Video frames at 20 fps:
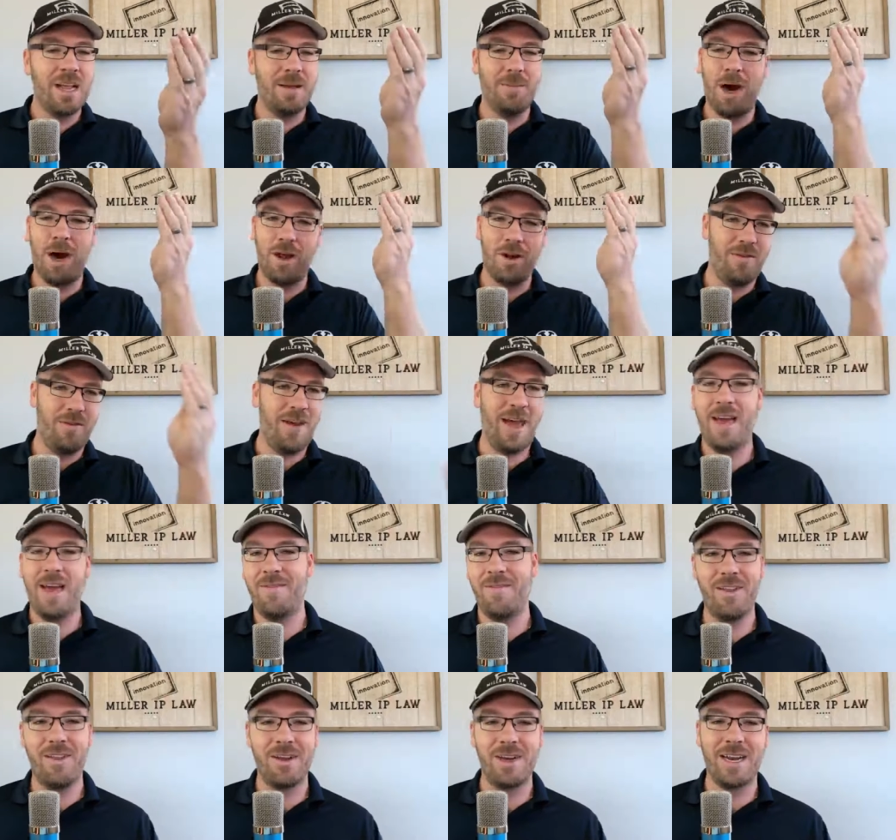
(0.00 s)
the model of hey,
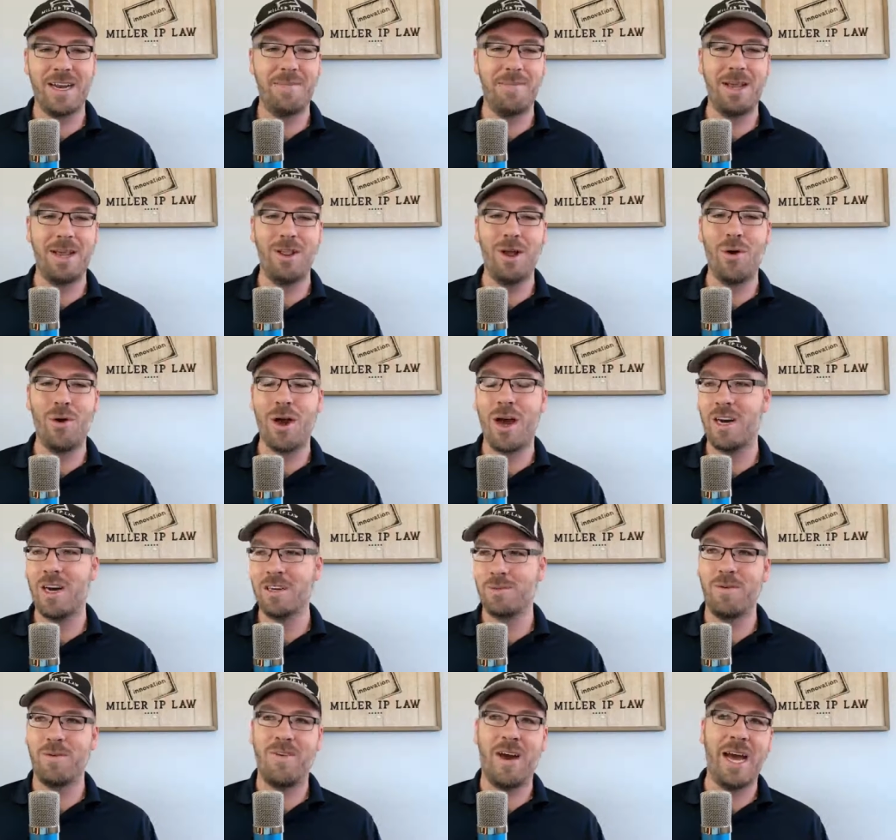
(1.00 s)
I'm either going to be a low
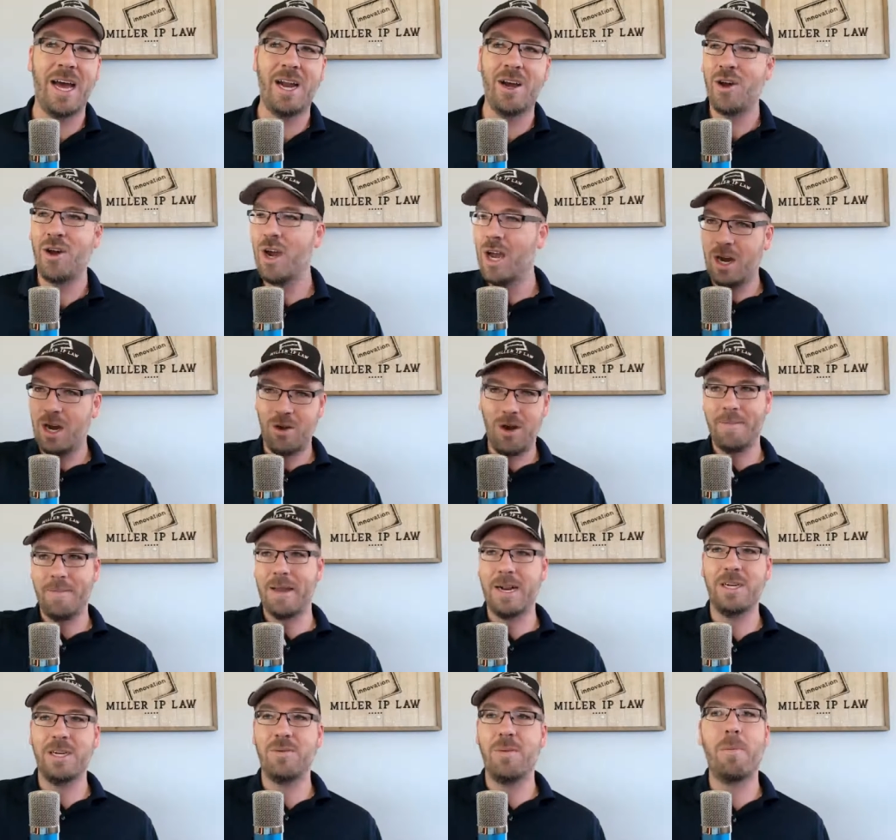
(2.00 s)
cost provider or I'm
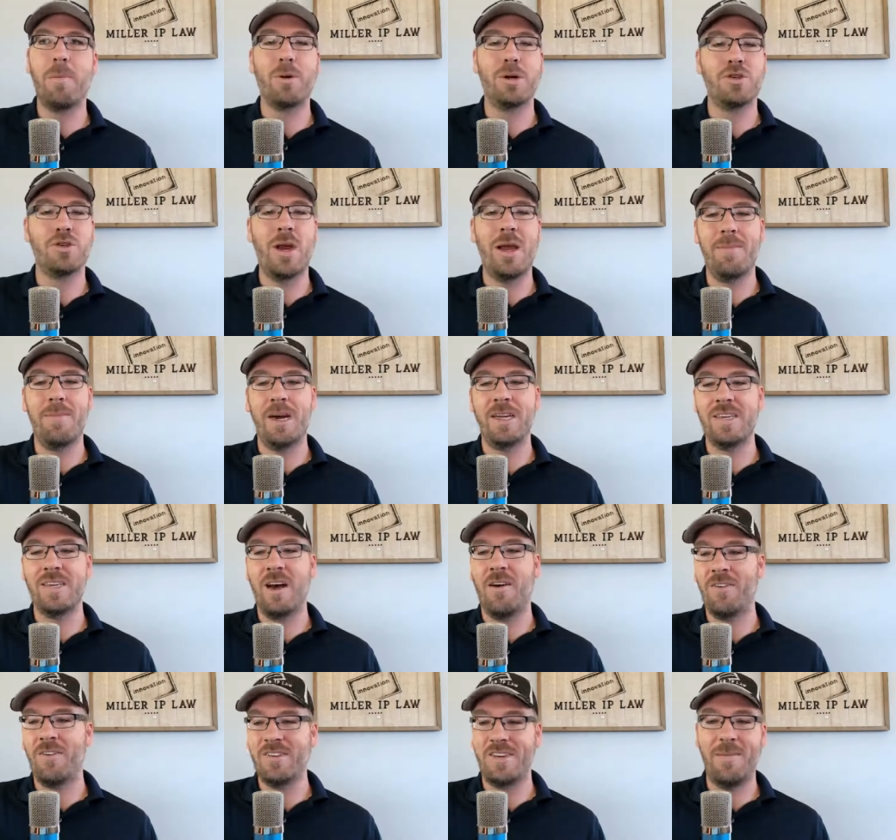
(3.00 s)
going to portray
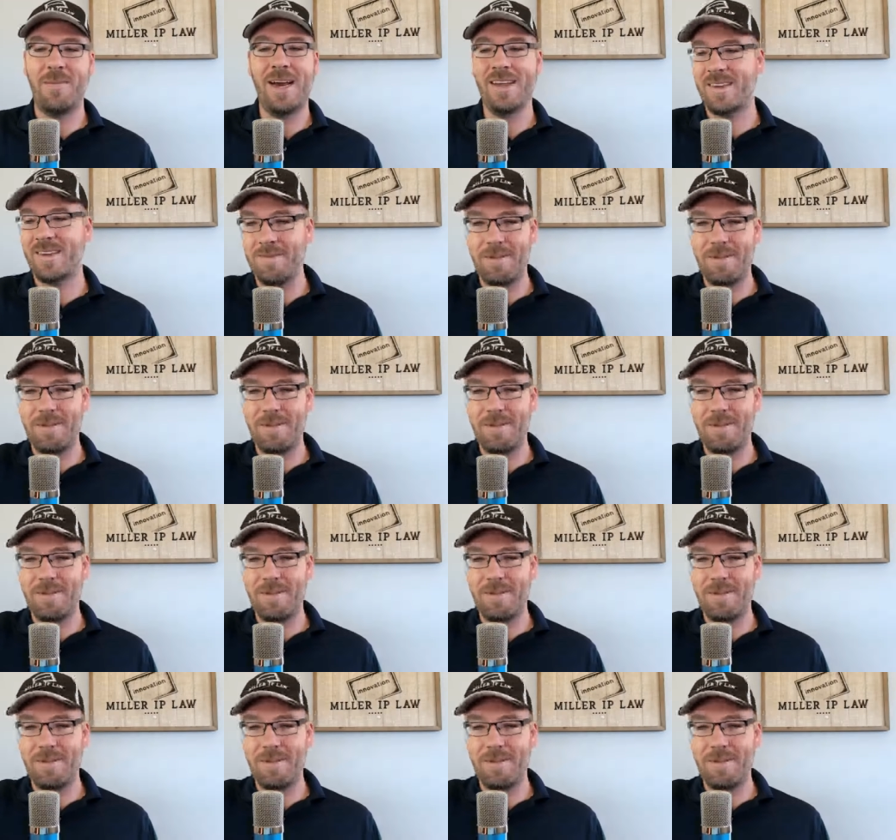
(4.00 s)
myself as the best.